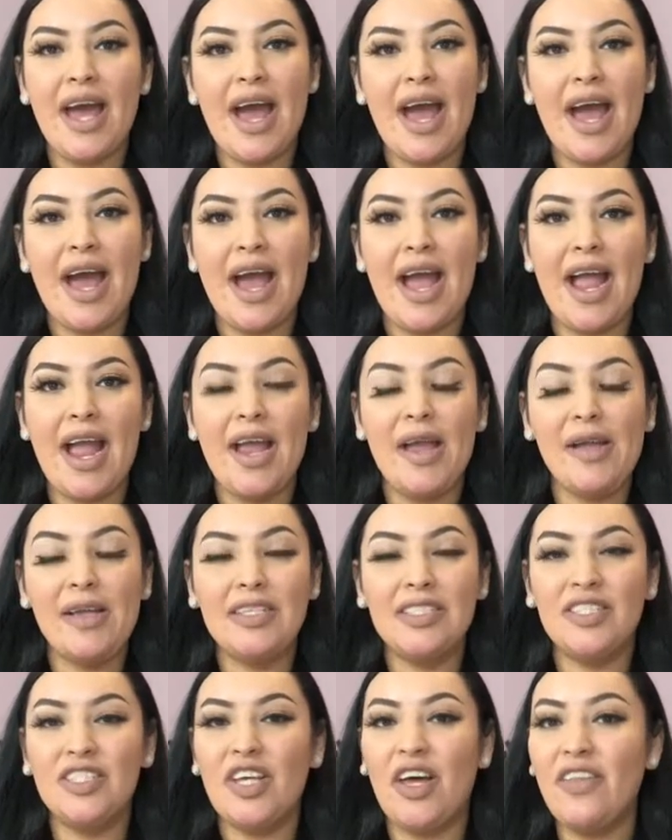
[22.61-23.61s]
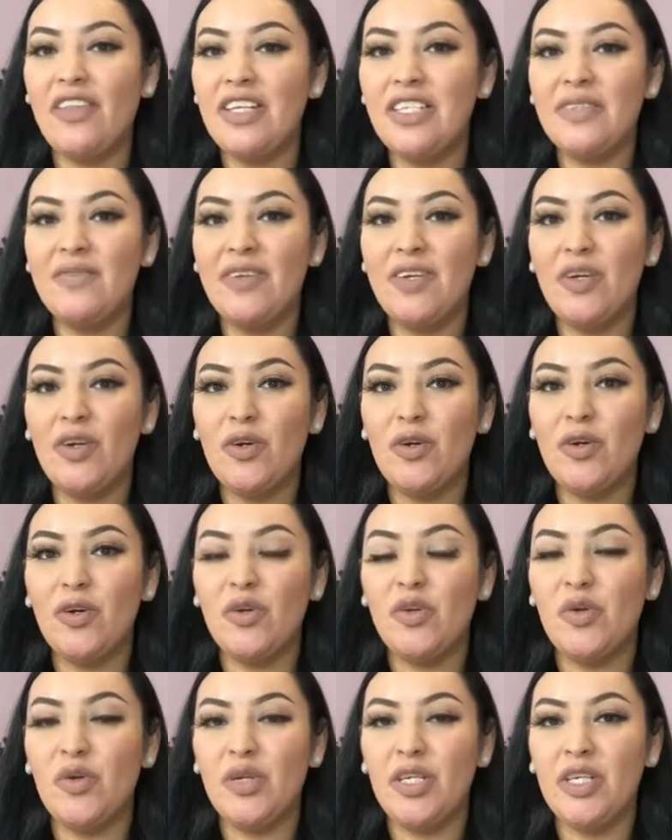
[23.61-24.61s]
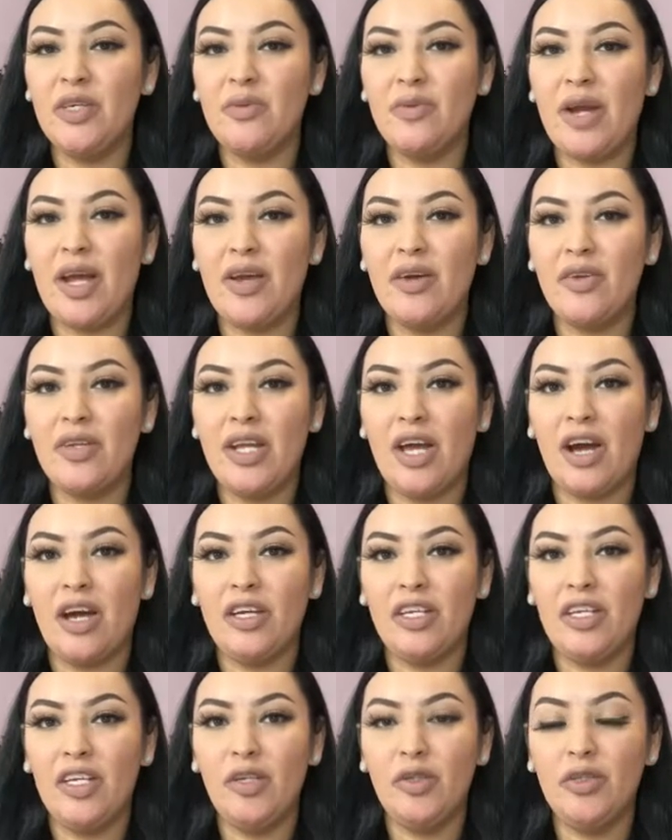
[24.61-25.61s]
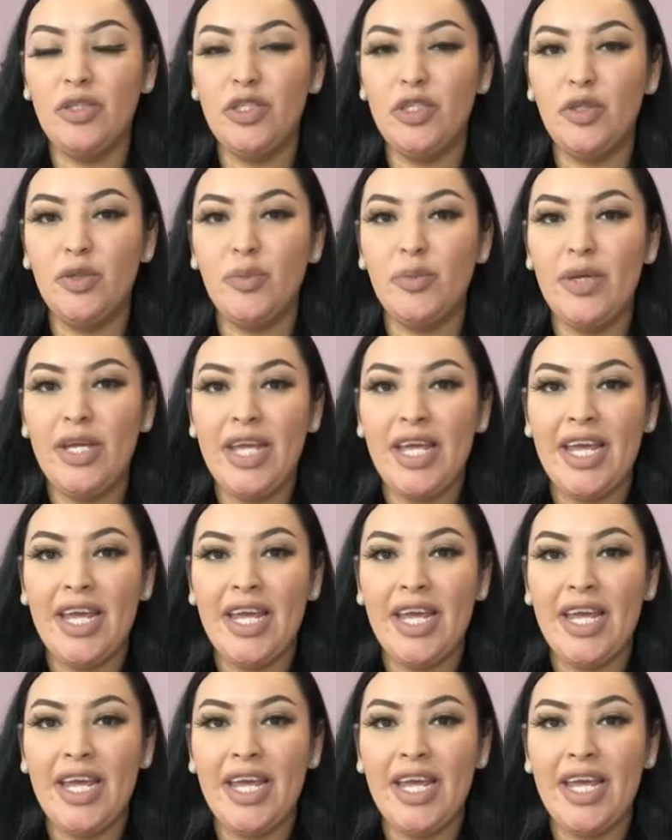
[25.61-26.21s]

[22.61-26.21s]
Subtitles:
I saw this video going around on YouTube